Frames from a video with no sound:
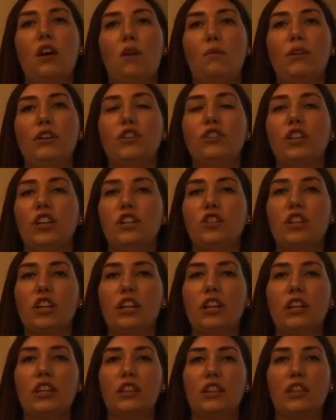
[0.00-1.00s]
When you're
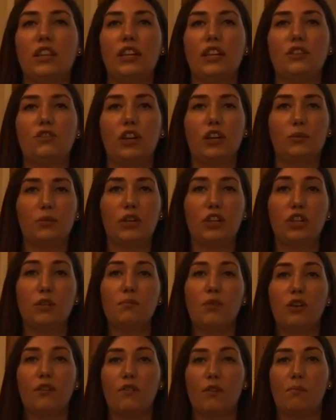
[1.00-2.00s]
changing the transportation
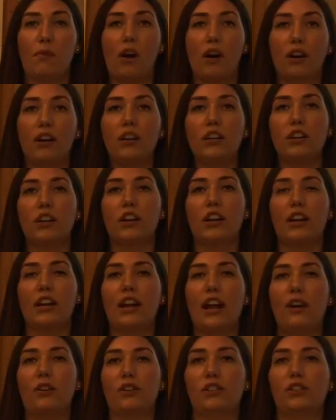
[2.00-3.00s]
mode of a part, you're going to
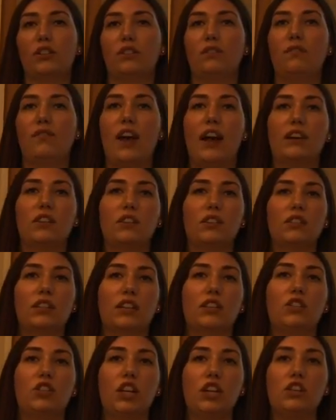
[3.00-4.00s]
encounter certain factors
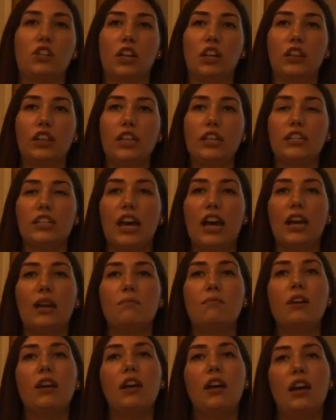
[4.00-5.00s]
like a changing lead
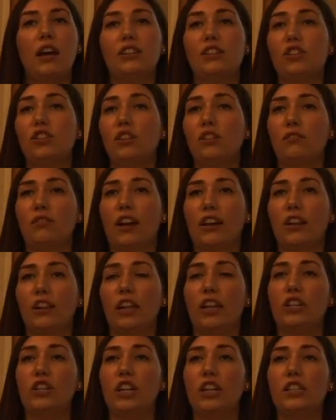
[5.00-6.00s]
time, additional
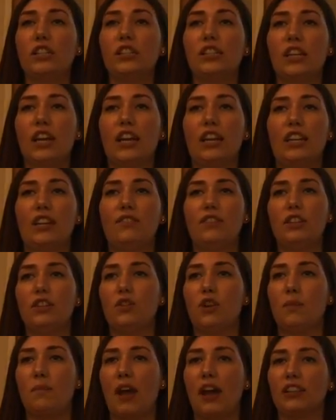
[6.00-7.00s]
regulations, and even
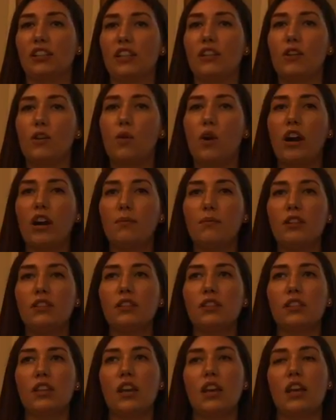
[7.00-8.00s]
new capacity
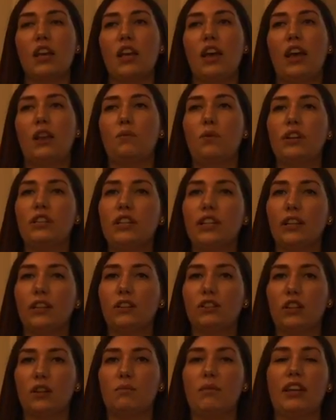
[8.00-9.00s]
requirements. And when
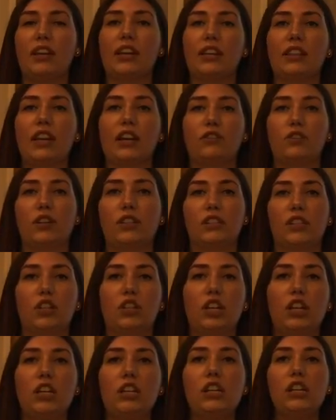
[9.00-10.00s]
dealers are making that
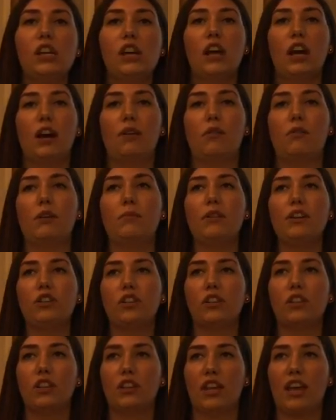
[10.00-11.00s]
transition, we want to make
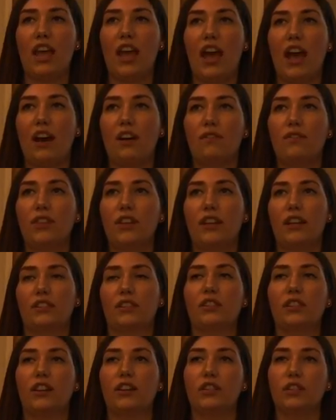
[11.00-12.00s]
sure that they have the
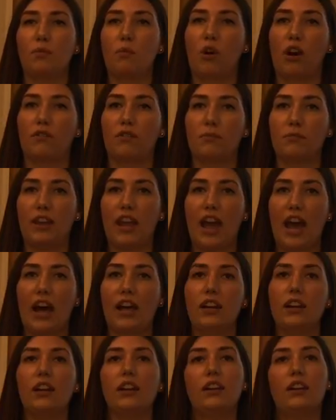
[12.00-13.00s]
necessary support from CAT